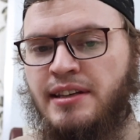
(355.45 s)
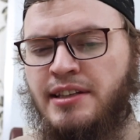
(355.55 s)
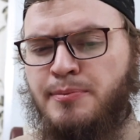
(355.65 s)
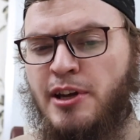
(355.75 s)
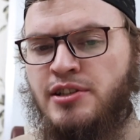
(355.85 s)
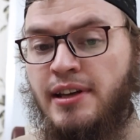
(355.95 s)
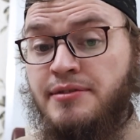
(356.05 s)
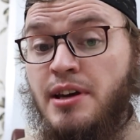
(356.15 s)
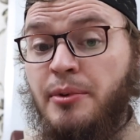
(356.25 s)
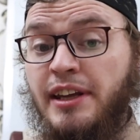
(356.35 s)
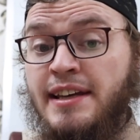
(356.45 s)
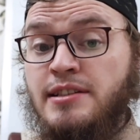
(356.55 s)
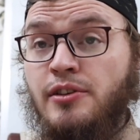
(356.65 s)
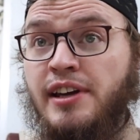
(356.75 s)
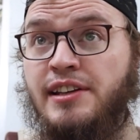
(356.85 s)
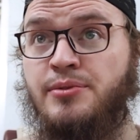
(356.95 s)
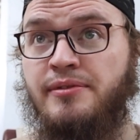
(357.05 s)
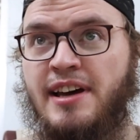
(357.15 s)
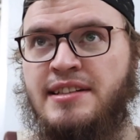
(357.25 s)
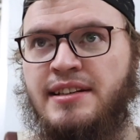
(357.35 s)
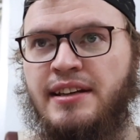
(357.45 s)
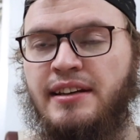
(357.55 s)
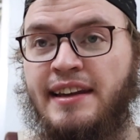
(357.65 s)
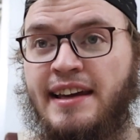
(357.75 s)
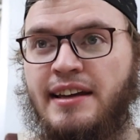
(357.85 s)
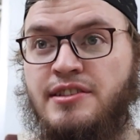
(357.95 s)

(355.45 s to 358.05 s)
especially if someone is looking to invest in like